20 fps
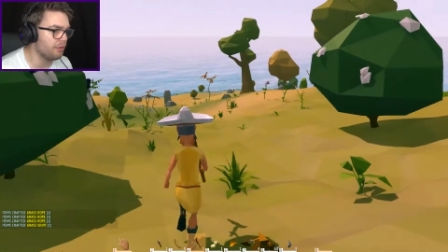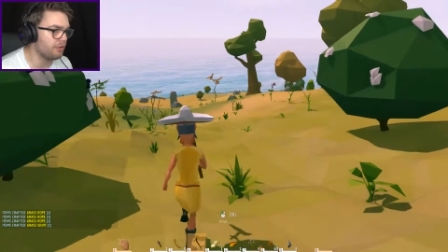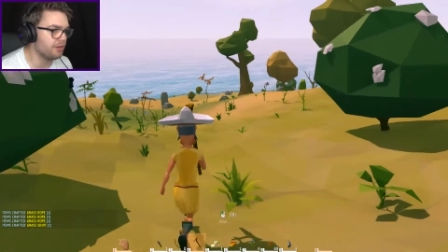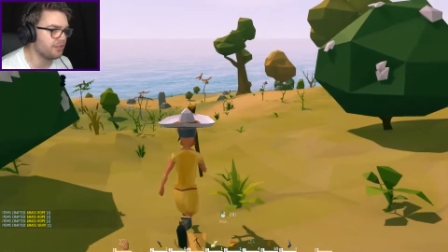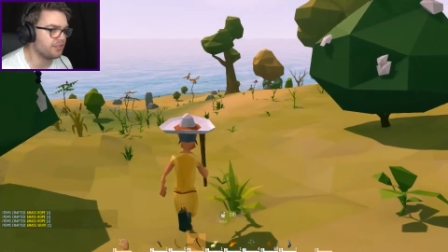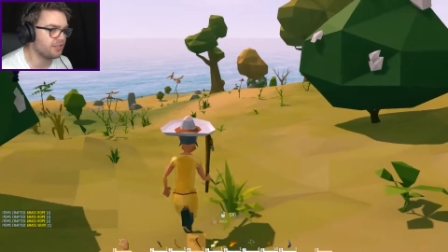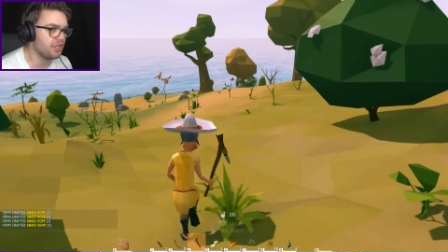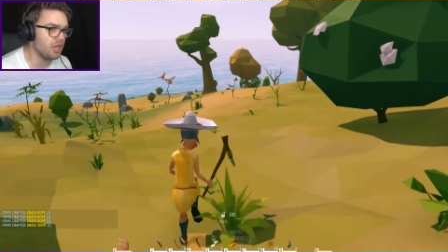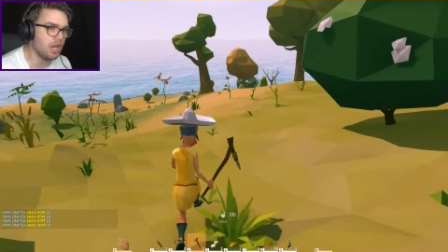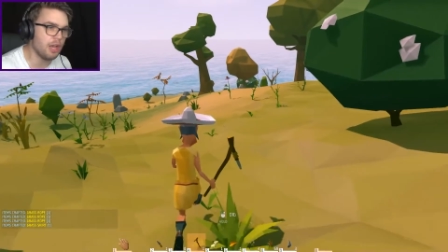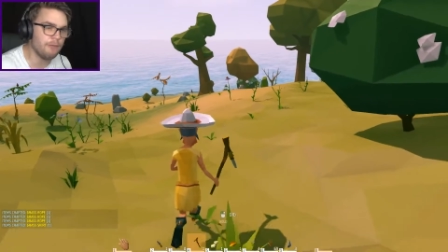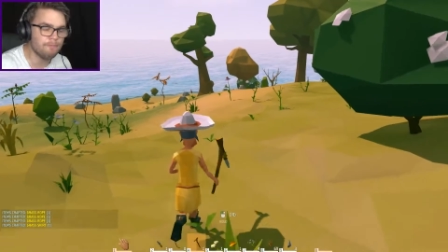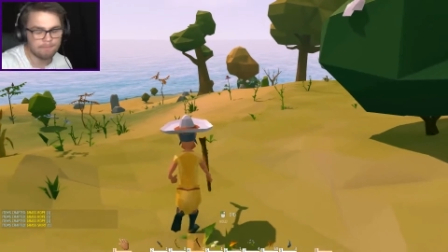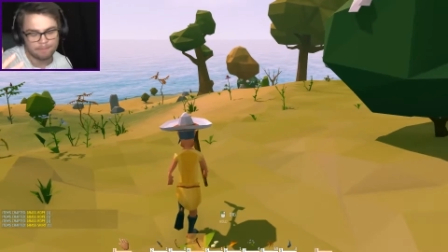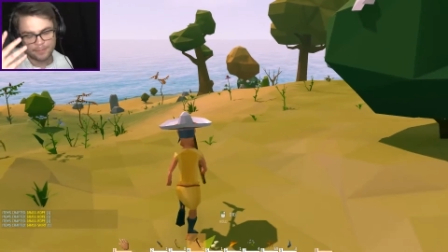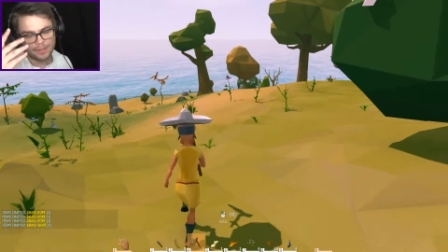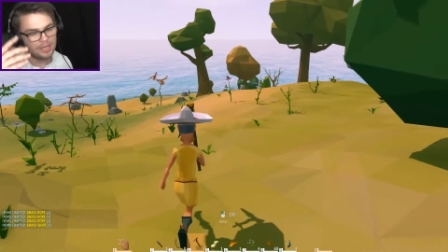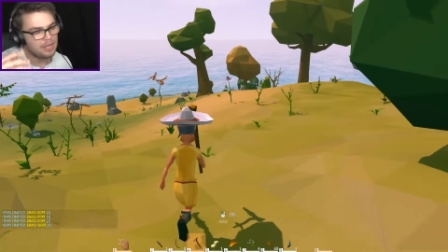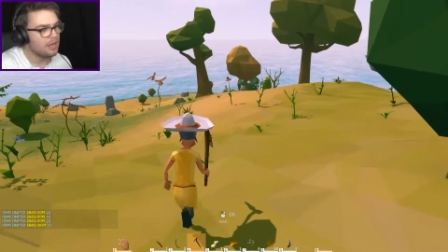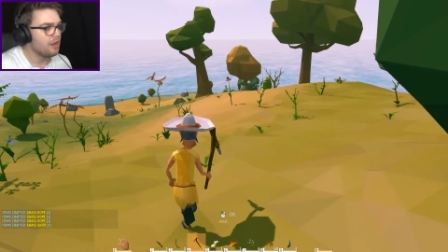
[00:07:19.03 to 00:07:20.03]
wear a skirt,
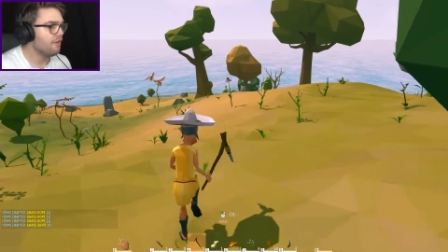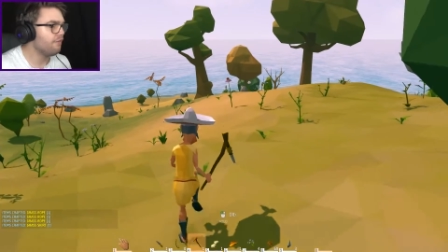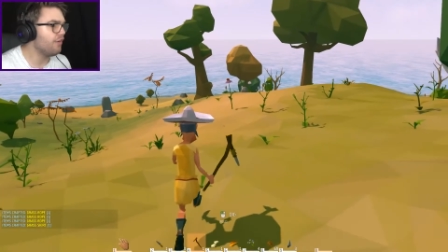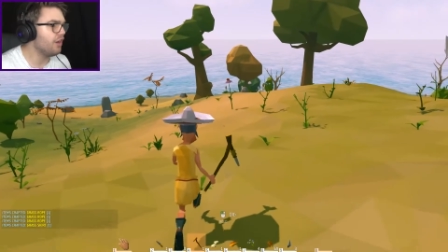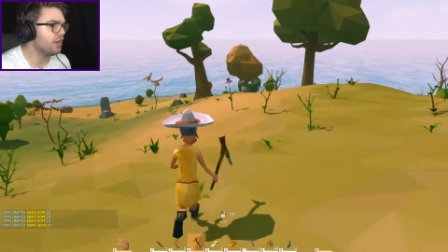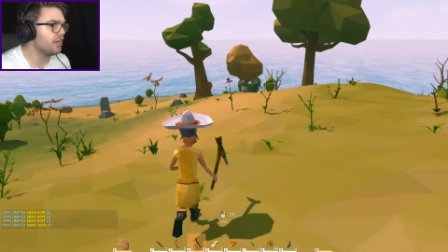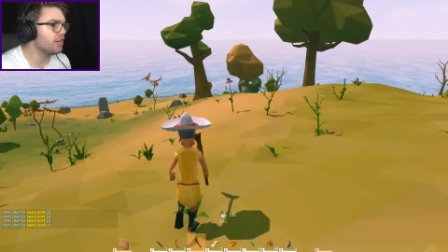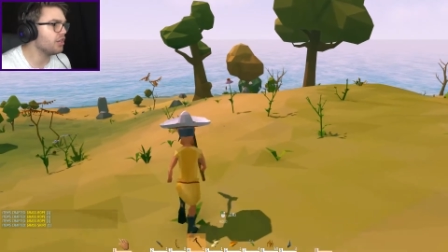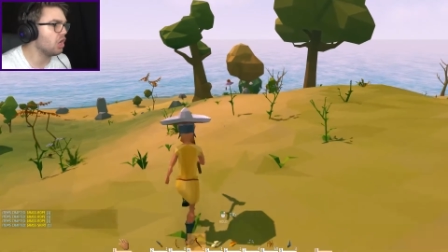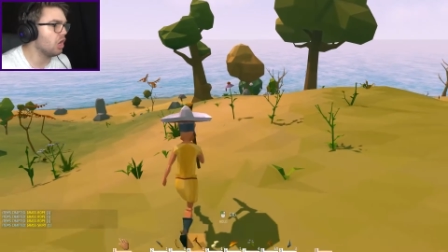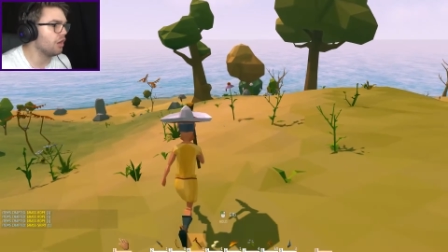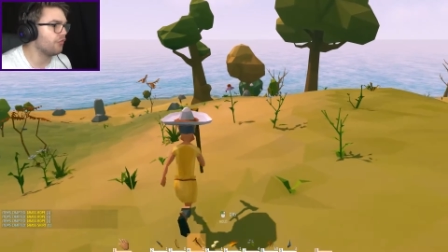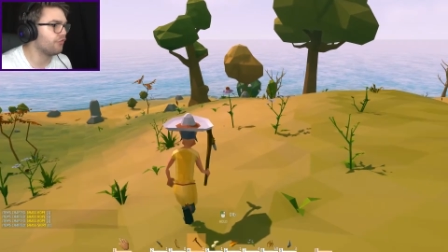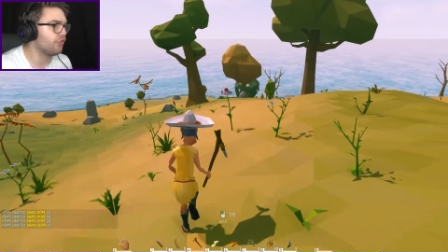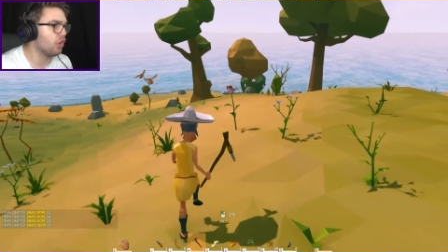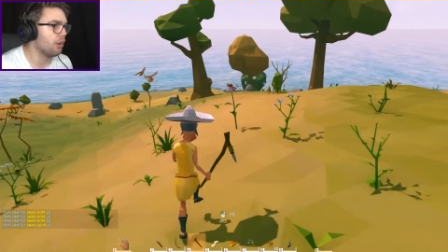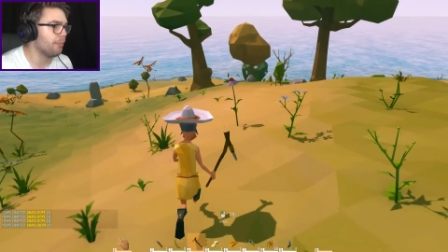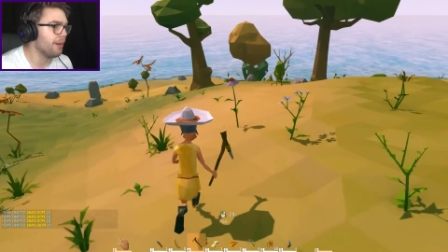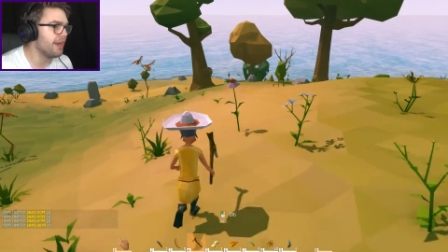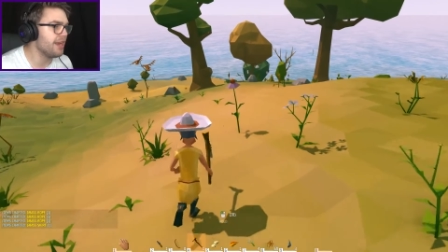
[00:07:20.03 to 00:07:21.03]
fucking go
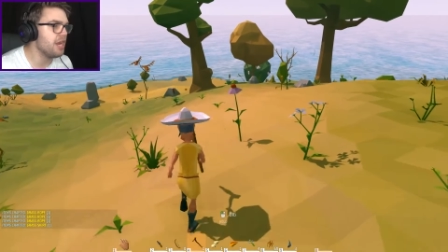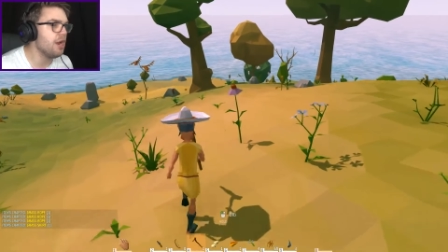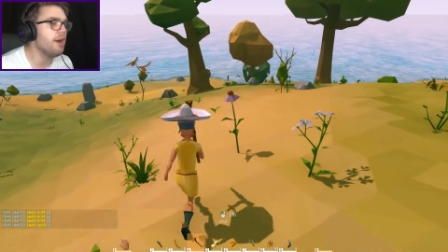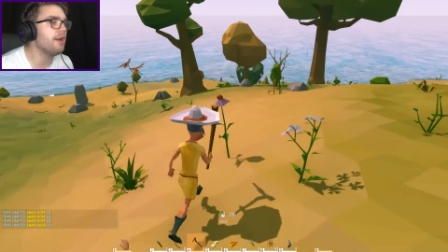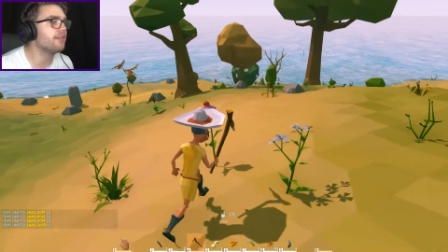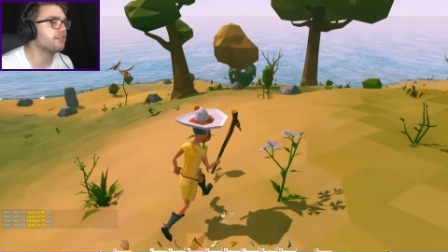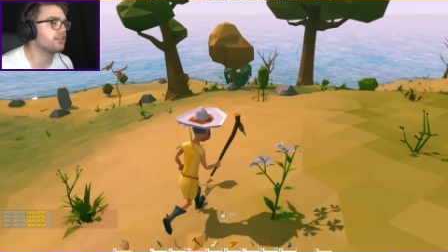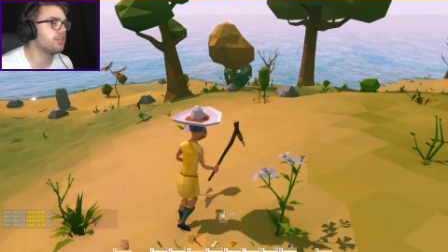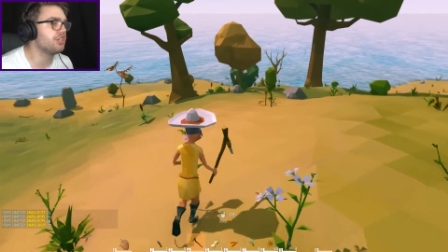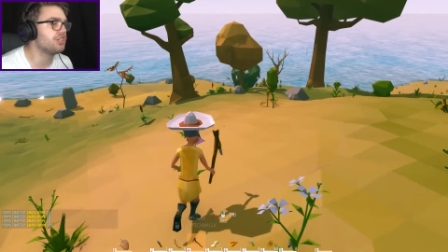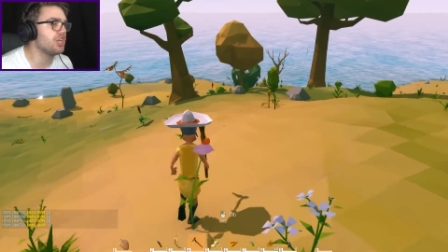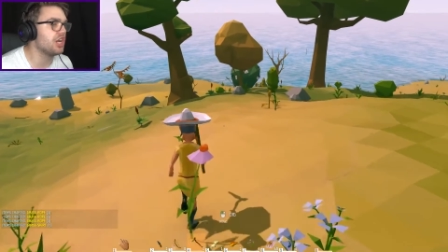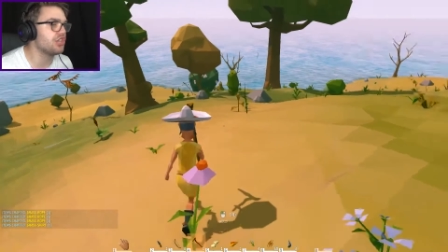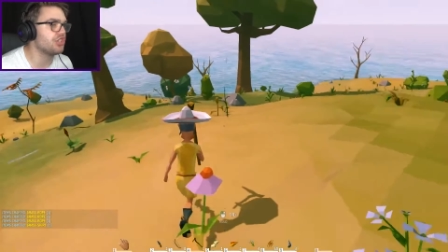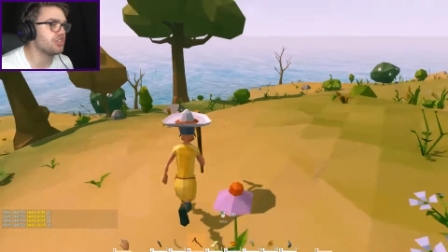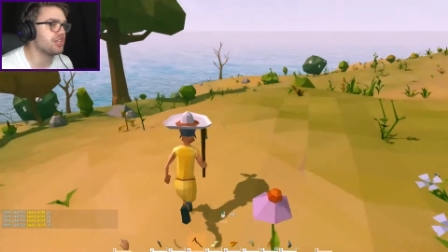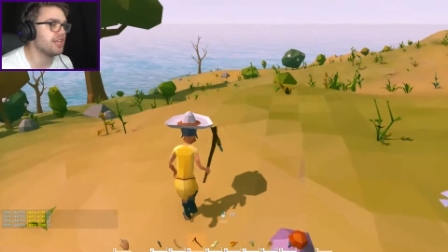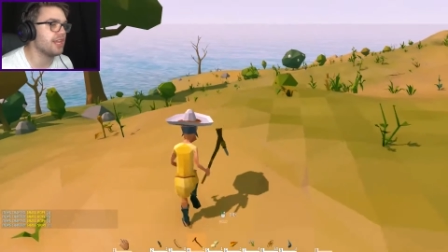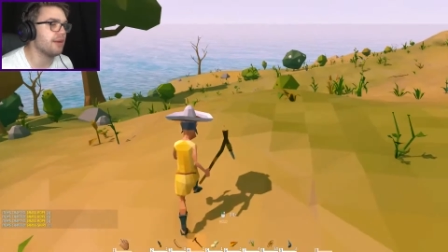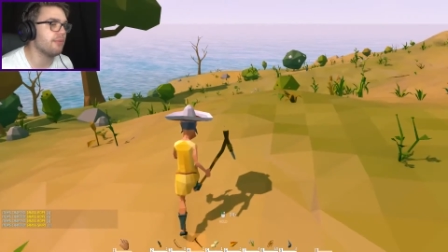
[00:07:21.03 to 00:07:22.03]
for it, mate. No one's gonna
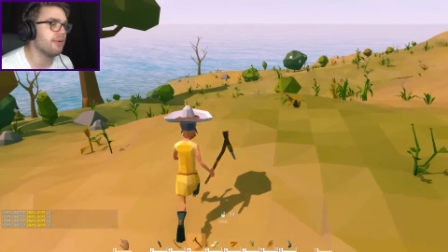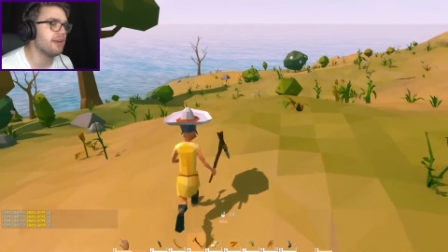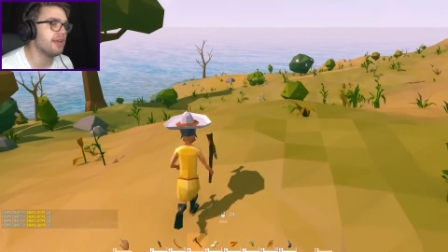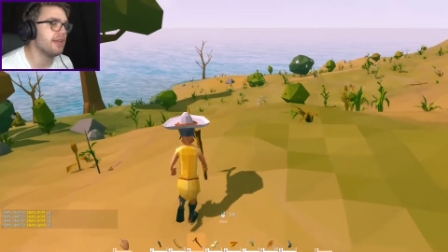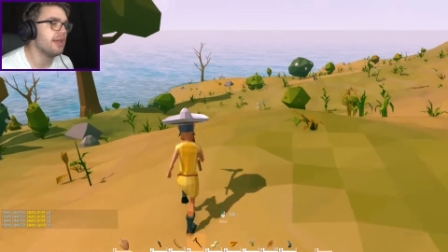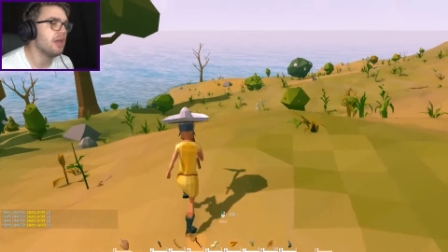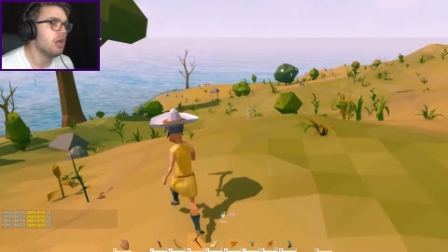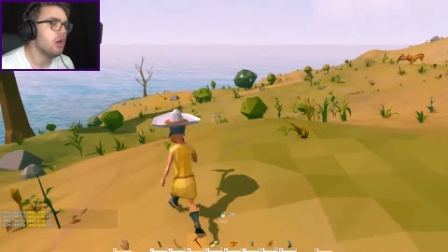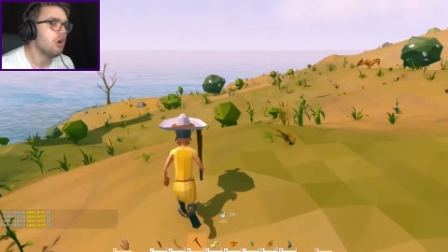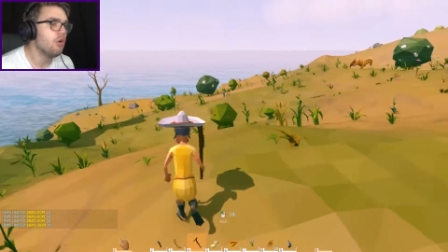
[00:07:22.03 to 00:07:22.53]
judge you here.